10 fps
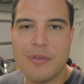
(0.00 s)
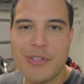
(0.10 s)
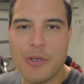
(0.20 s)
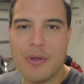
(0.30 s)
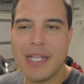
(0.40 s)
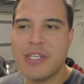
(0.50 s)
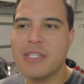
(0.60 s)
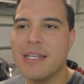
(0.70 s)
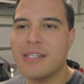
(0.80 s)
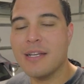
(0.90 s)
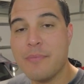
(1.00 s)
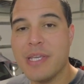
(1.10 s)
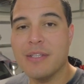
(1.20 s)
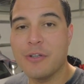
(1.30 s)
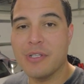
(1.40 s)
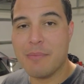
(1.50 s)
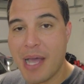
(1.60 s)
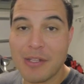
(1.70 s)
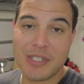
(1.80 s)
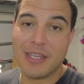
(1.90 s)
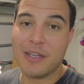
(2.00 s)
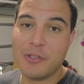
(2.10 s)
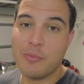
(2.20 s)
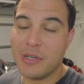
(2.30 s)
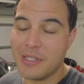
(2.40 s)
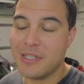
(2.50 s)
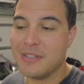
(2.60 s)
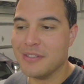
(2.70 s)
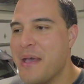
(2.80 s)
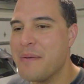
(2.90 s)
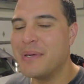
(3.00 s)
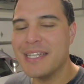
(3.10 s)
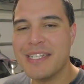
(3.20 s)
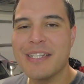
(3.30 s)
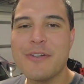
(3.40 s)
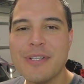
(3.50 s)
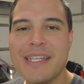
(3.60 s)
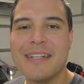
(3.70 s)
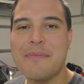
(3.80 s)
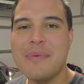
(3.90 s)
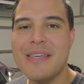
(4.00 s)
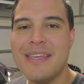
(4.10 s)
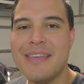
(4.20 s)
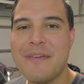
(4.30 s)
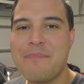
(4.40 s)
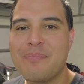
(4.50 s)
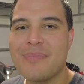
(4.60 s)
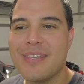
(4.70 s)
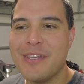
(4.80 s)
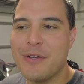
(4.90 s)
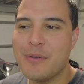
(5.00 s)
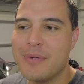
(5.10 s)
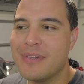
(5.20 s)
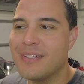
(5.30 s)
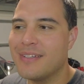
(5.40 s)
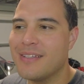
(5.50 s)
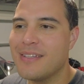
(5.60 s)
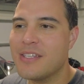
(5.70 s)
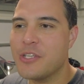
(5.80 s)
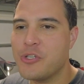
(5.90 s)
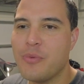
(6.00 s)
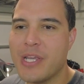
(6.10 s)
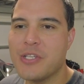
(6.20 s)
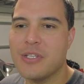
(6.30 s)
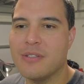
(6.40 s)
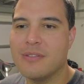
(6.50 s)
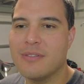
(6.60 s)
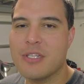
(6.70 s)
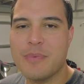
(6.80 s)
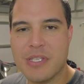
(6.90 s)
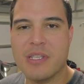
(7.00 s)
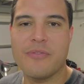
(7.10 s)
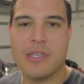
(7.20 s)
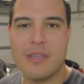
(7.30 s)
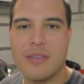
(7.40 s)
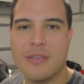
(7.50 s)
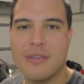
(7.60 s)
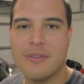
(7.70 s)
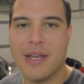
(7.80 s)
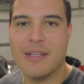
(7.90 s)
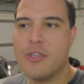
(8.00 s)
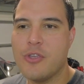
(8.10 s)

So it's going to be literally a balancing act, no pun intended, but it's literally going to be, you know, situation specific, right?